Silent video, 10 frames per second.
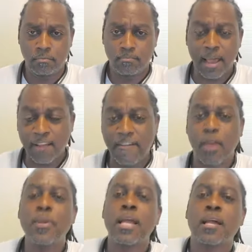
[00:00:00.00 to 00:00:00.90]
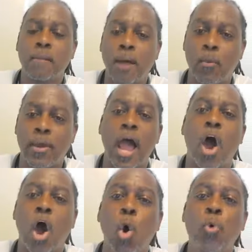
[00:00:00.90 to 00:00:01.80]
Matter of fact, we could come up with our
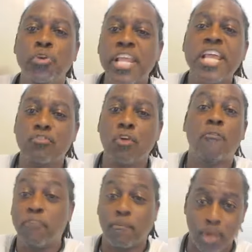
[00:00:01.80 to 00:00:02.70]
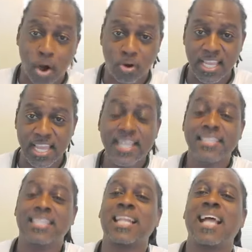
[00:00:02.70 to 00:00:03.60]
own Negro football league,
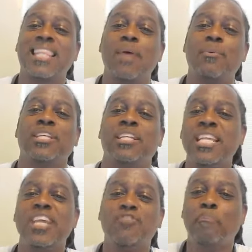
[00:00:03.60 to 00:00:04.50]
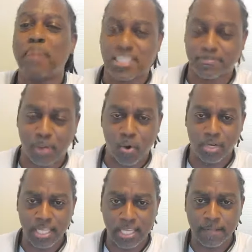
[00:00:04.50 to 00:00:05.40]
just like there was a Negro baseball
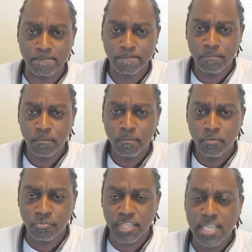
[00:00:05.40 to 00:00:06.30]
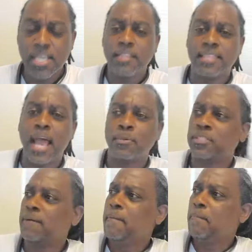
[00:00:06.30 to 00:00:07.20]
league. You see, there was
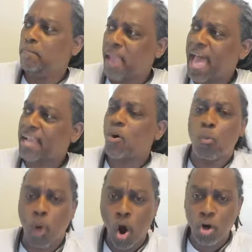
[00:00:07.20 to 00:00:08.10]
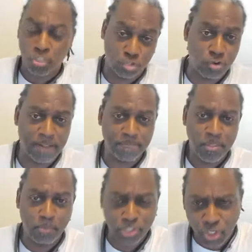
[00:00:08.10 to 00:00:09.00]
a Black Wall Street,
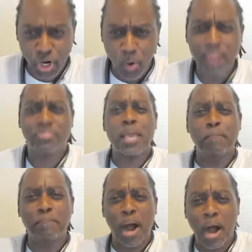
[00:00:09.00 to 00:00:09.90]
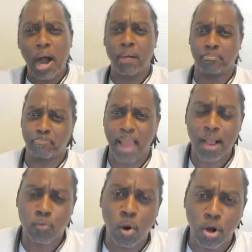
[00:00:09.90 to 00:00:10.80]
but you know what? They bombed
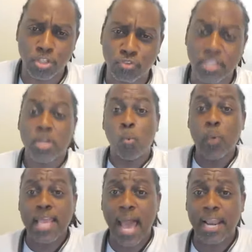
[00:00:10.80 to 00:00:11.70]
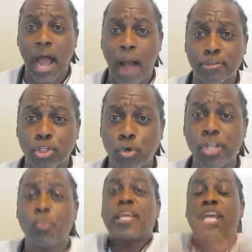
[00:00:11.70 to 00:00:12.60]
Black Wall Street. We got an
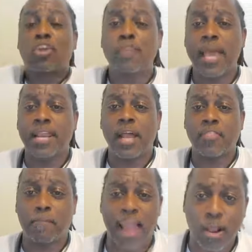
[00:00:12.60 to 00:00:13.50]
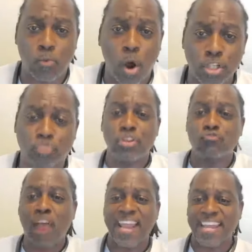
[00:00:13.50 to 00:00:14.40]
opportunity. We can create another Black Wall Street
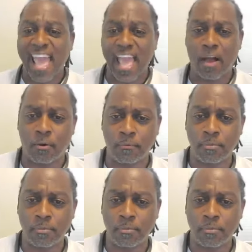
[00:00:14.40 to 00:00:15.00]
right now.